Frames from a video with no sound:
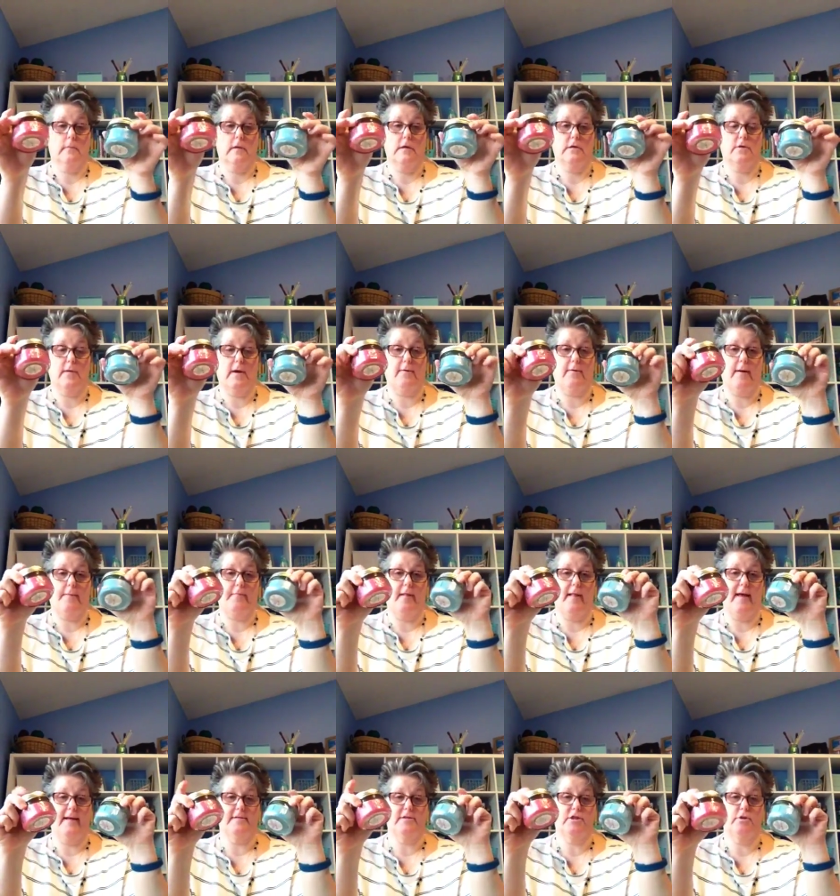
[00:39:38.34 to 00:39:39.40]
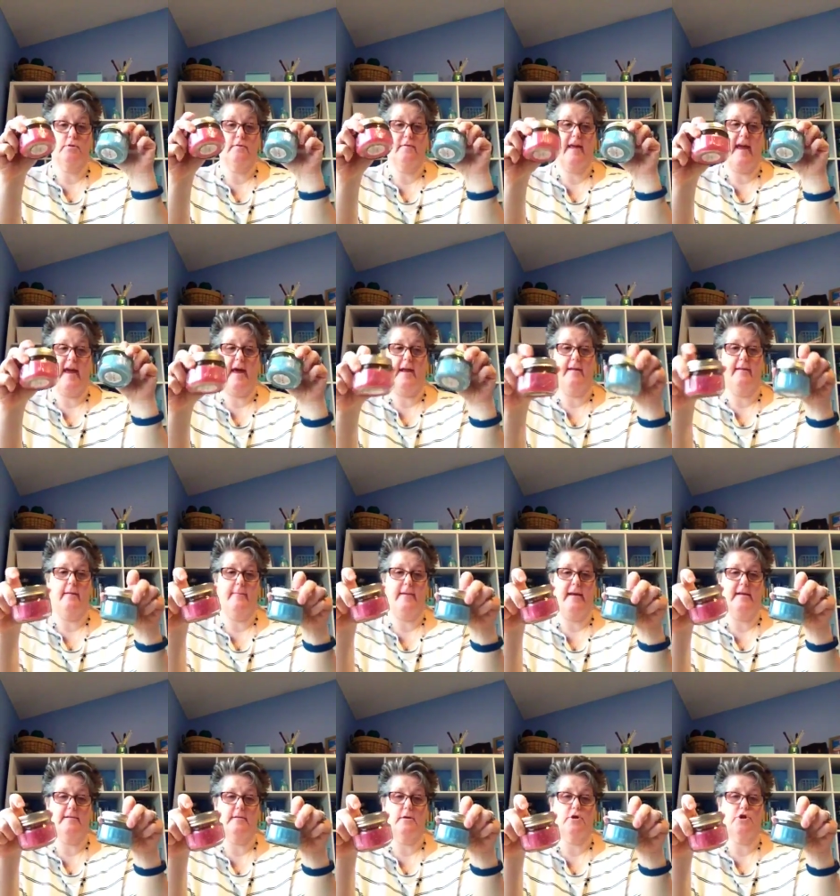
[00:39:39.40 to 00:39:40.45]
so I grabbed the last two they had in the
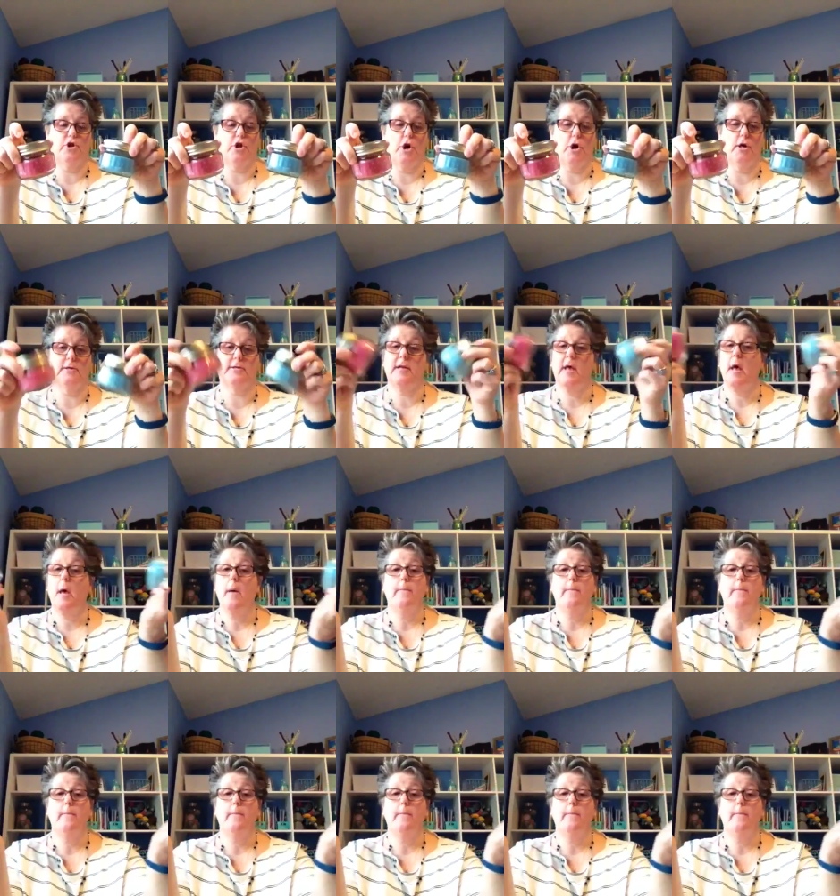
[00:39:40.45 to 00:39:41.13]
mason jars.